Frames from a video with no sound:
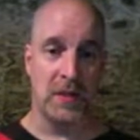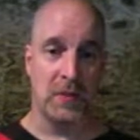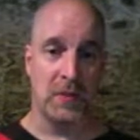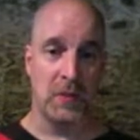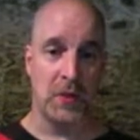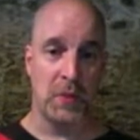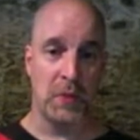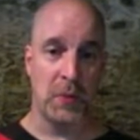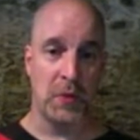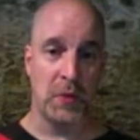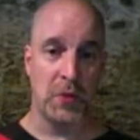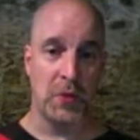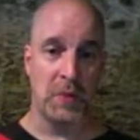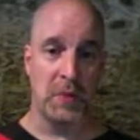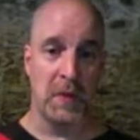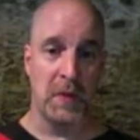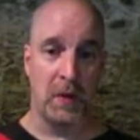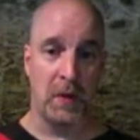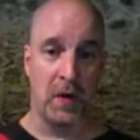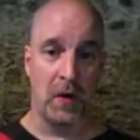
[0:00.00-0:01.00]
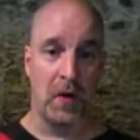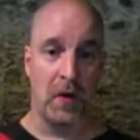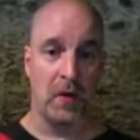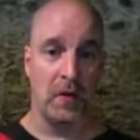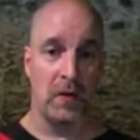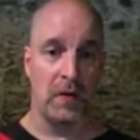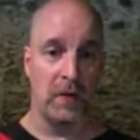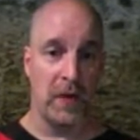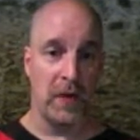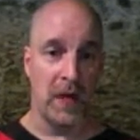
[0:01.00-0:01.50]
was supposed to be the
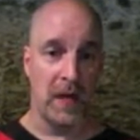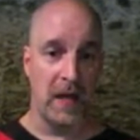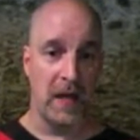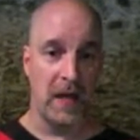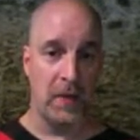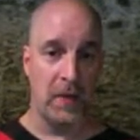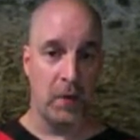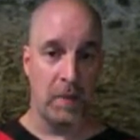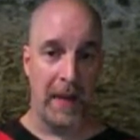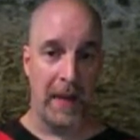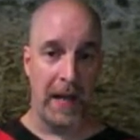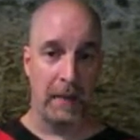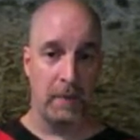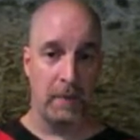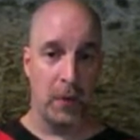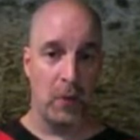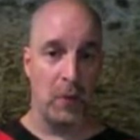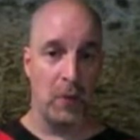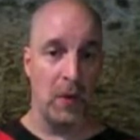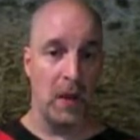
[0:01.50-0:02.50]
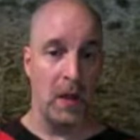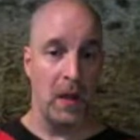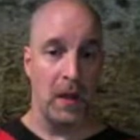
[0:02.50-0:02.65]
heart of the Nether backbone,